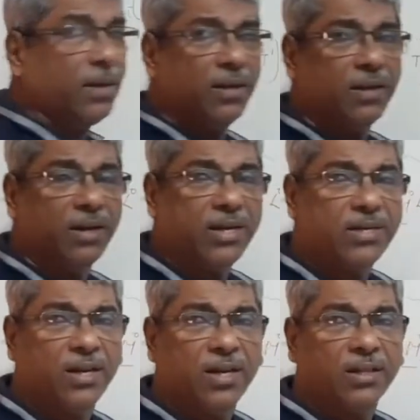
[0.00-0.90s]
Right?
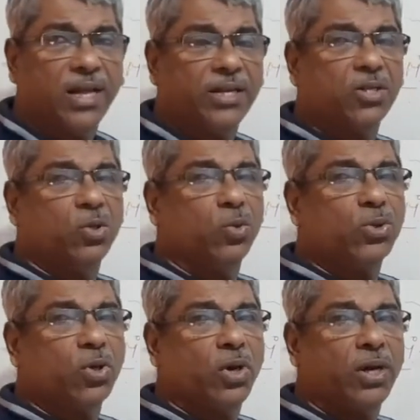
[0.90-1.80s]
That is 2
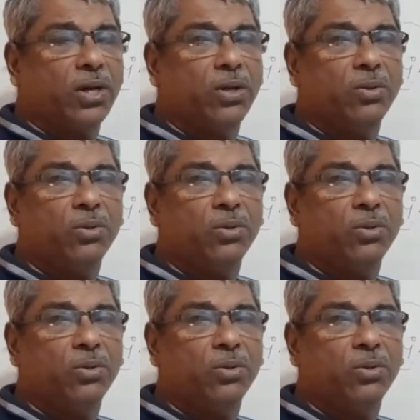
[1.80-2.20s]
square into